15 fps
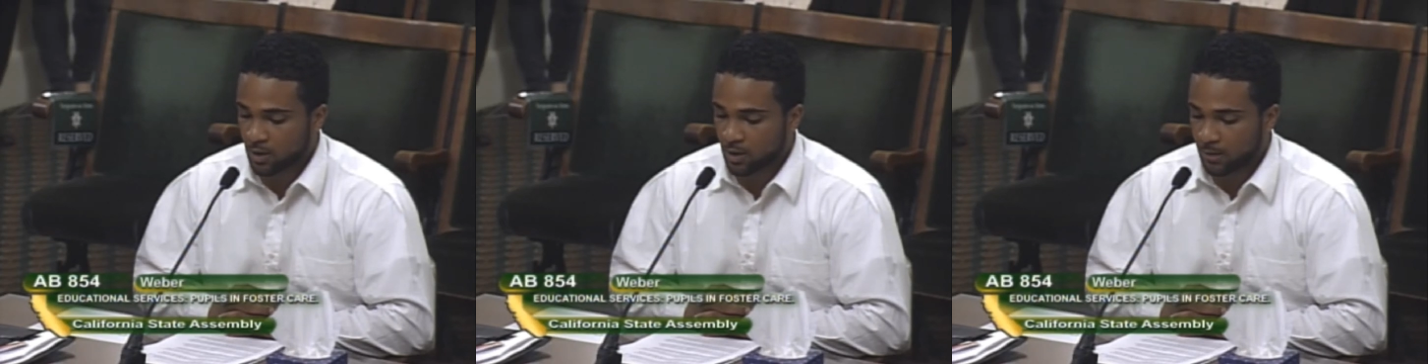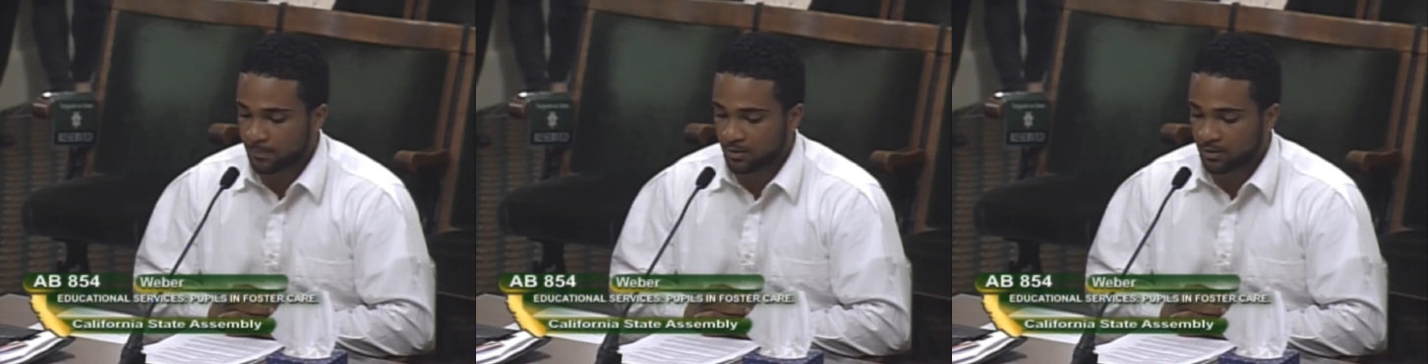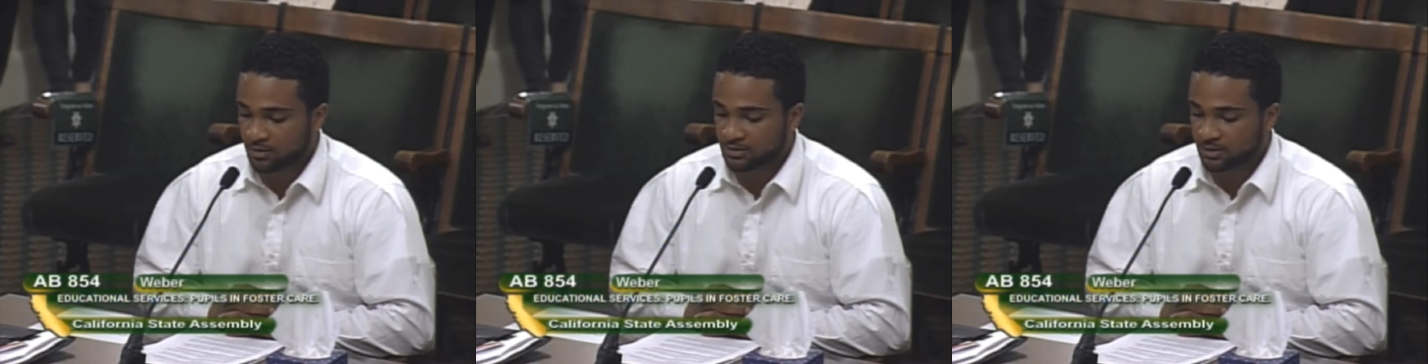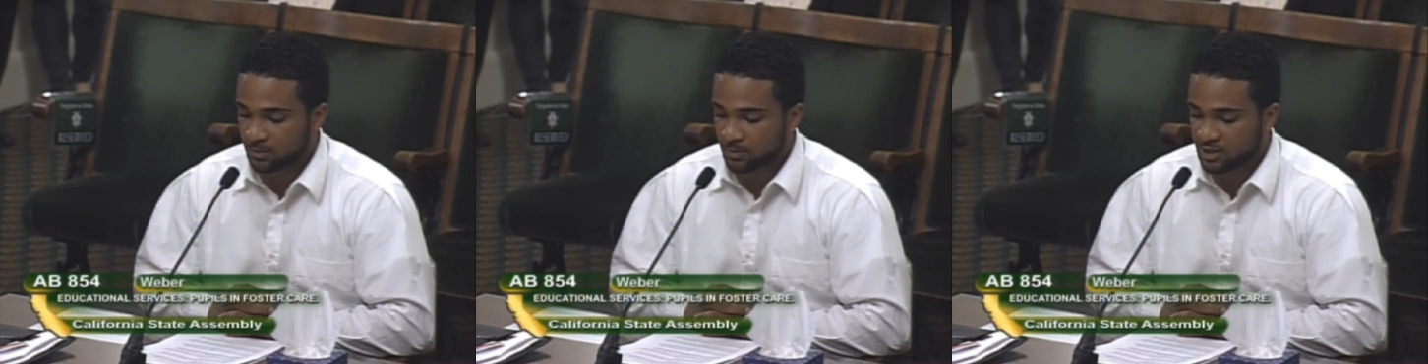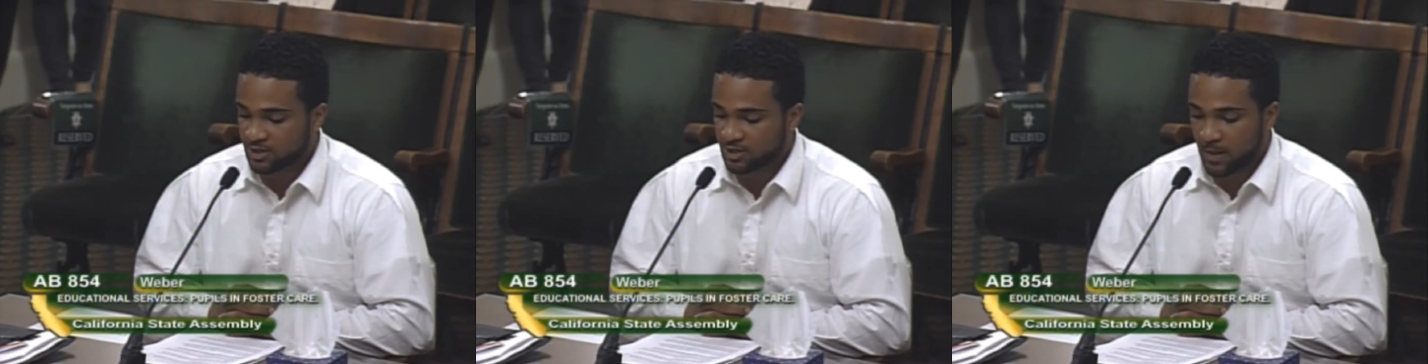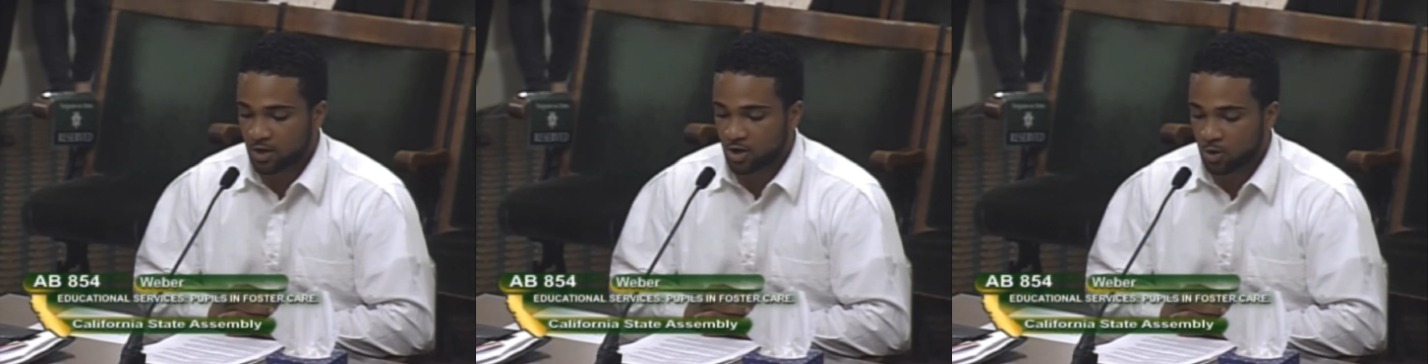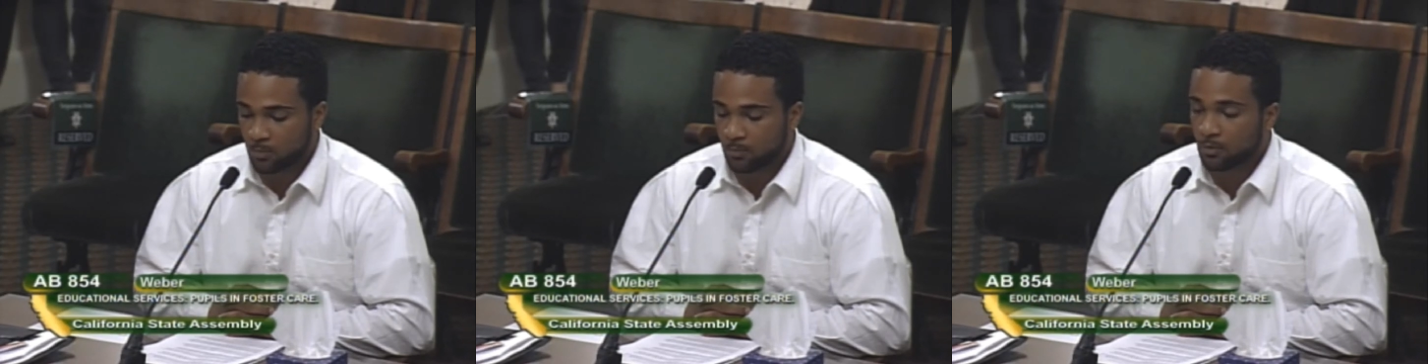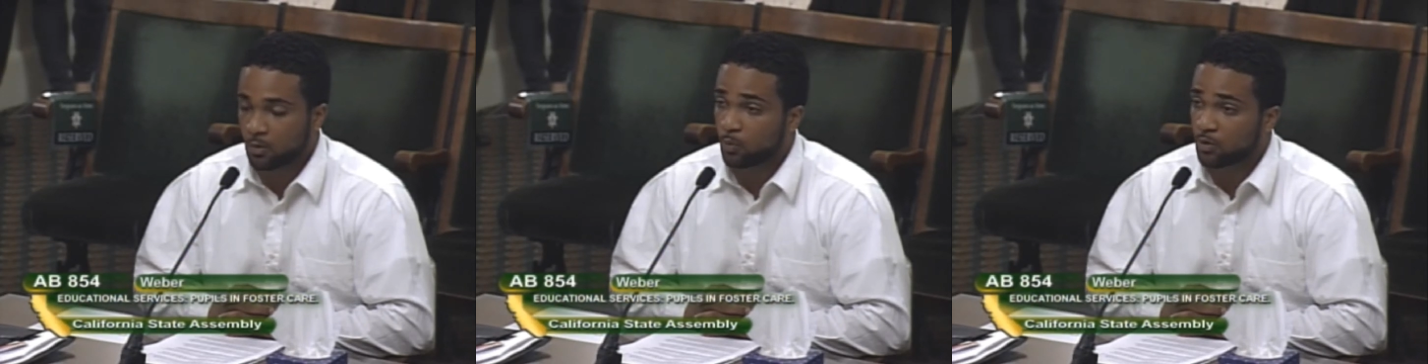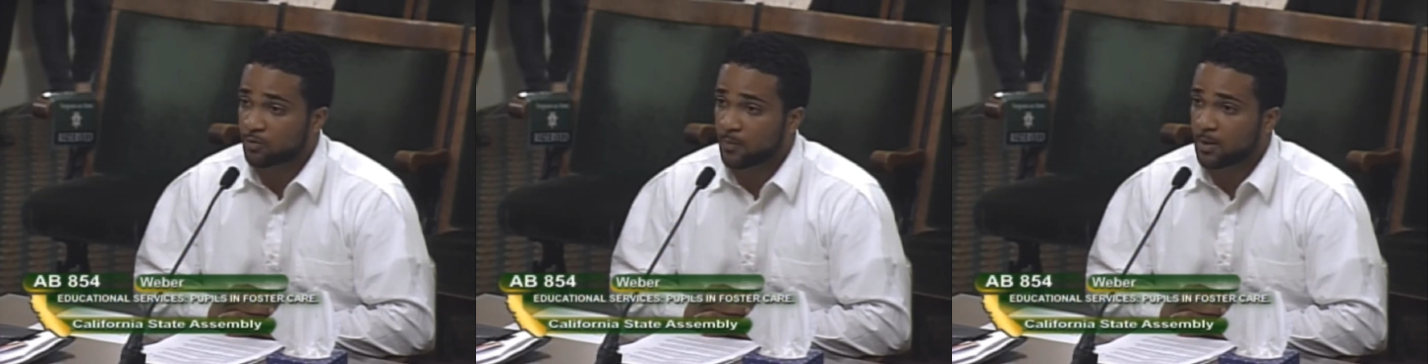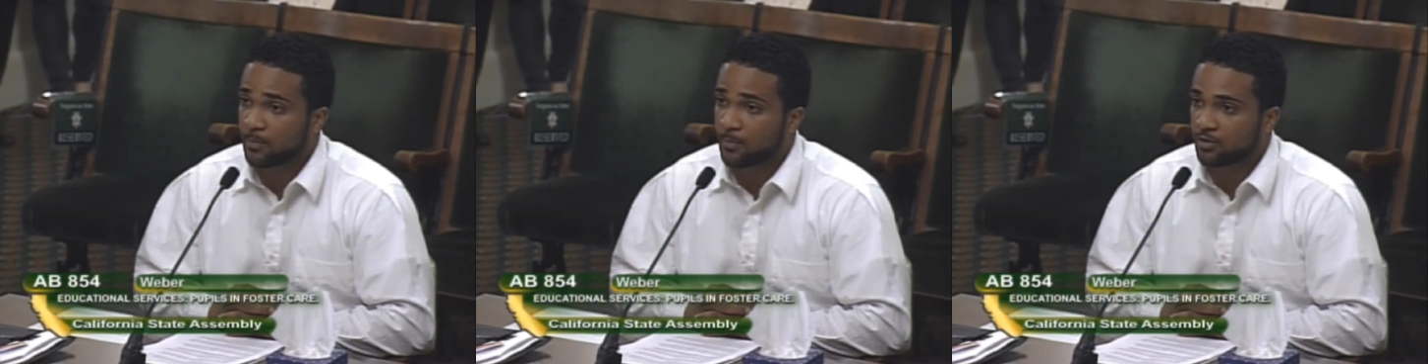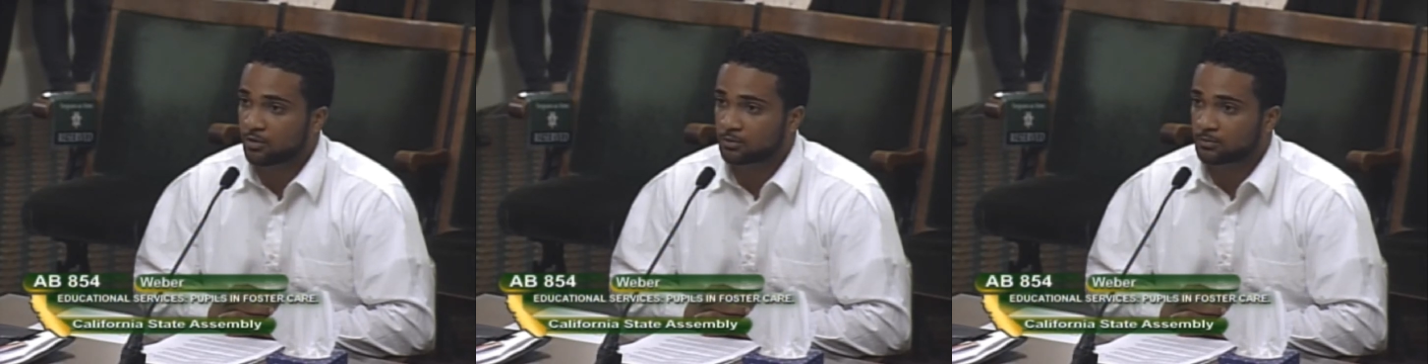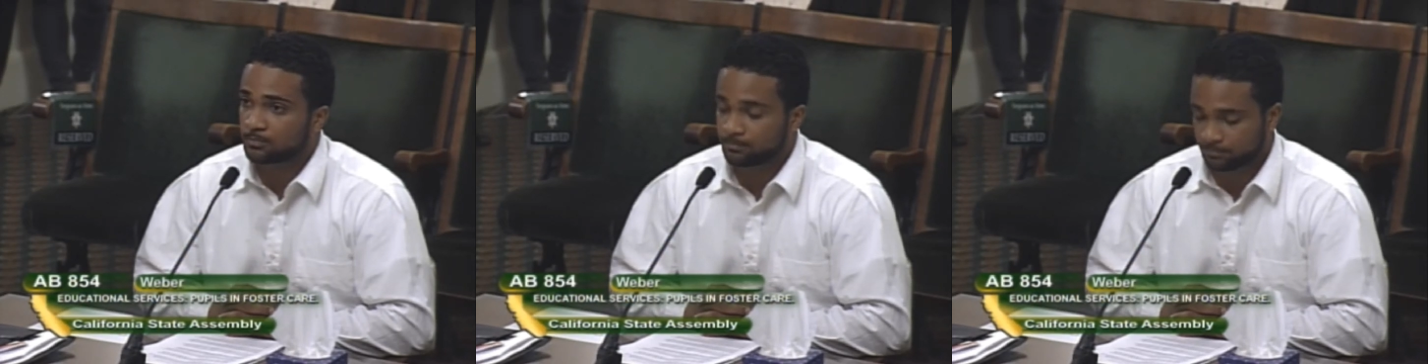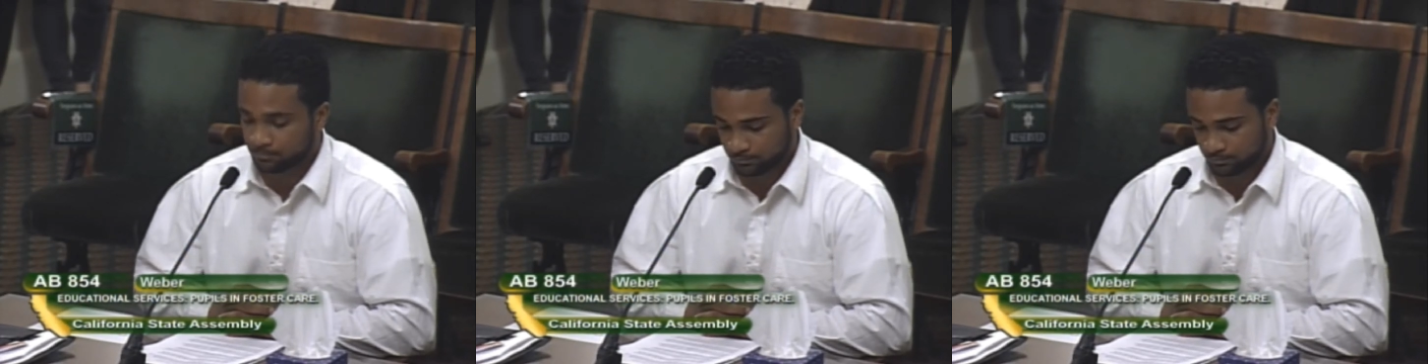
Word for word: grandparents and placed back home with my mother.